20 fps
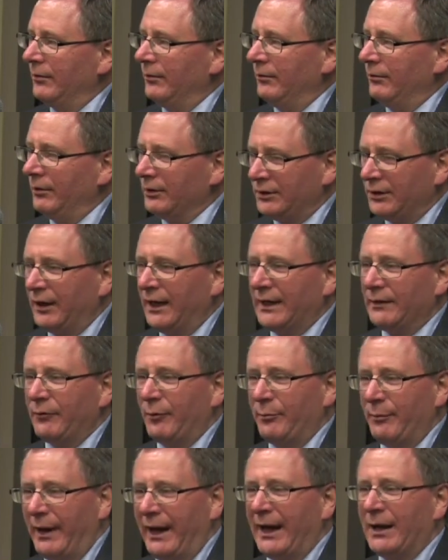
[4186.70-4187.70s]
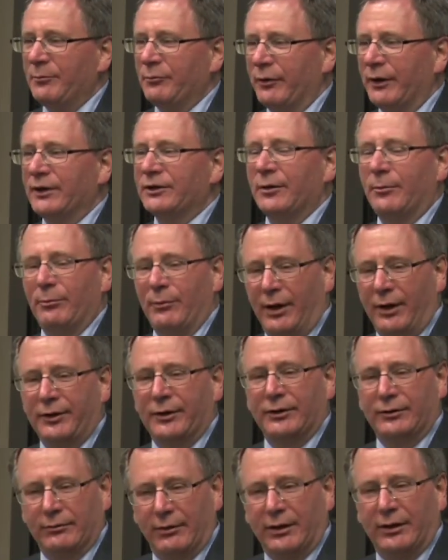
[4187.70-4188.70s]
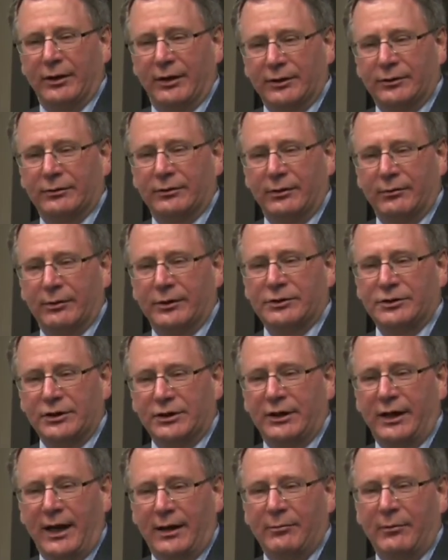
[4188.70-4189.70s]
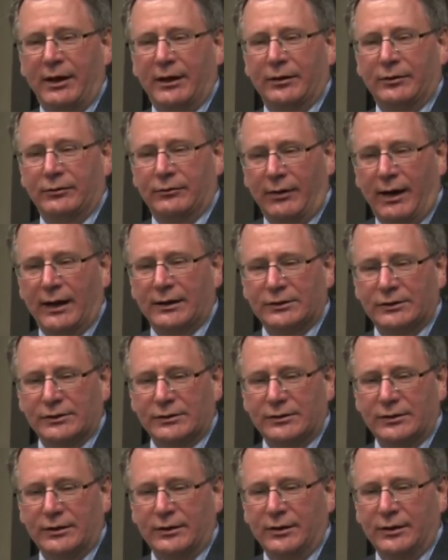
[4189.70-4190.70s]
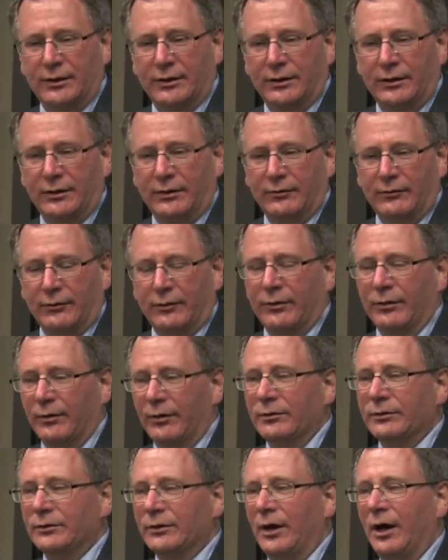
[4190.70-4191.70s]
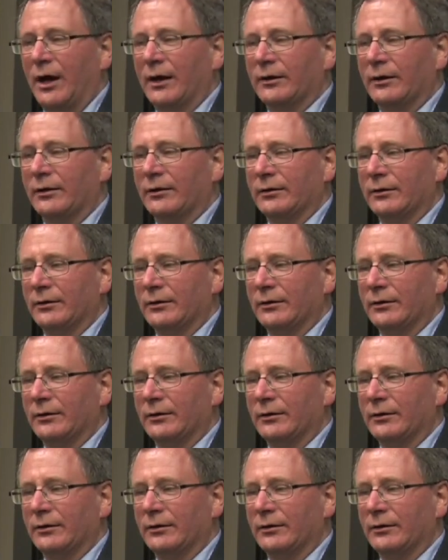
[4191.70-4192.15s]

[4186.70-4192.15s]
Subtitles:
What kind of a man brings a mother to a country where she can't make a dress for her own daughter?